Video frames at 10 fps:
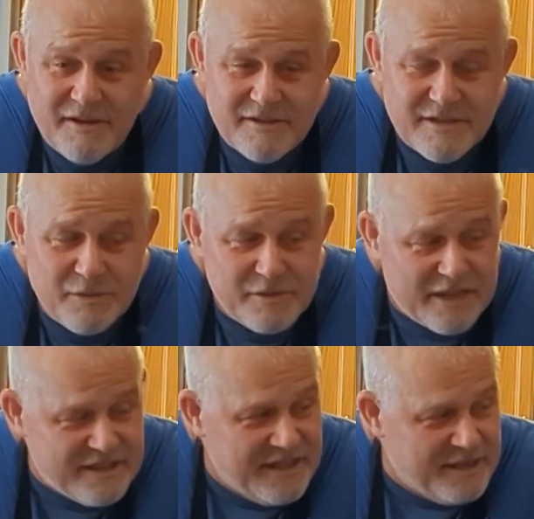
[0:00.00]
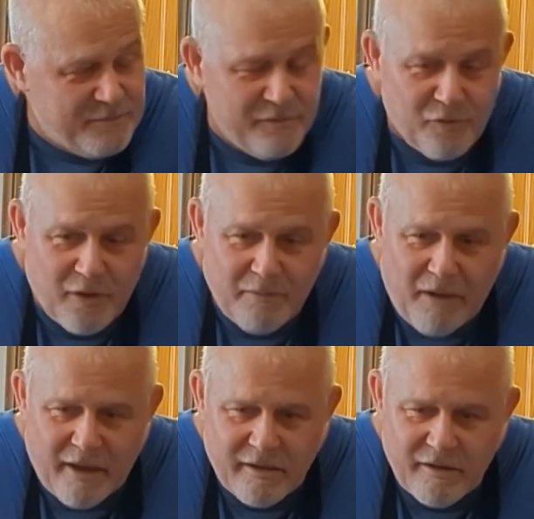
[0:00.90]
see what they think before I
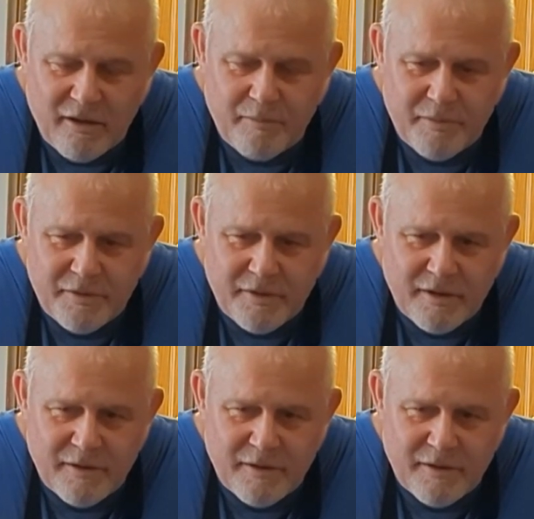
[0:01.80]
bottle it up and